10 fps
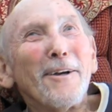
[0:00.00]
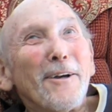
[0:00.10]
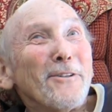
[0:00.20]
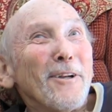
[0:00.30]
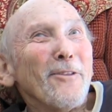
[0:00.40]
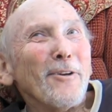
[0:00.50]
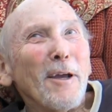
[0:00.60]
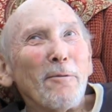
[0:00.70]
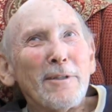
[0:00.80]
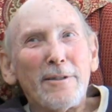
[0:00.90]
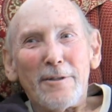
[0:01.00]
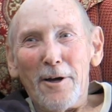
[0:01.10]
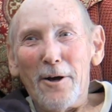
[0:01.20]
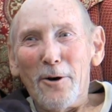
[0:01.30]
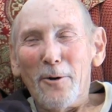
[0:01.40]
she thought that was
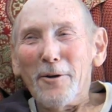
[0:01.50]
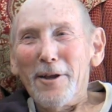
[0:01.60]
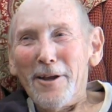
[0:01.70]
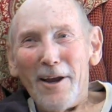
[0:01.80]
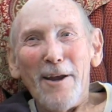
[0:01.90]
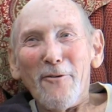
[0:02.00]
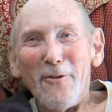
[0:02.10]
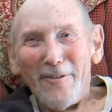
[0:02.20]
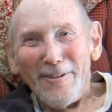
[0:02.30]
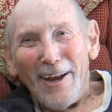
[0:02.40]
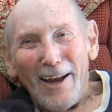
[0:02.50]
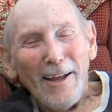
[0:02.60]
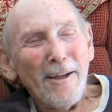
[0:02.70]
so interesting.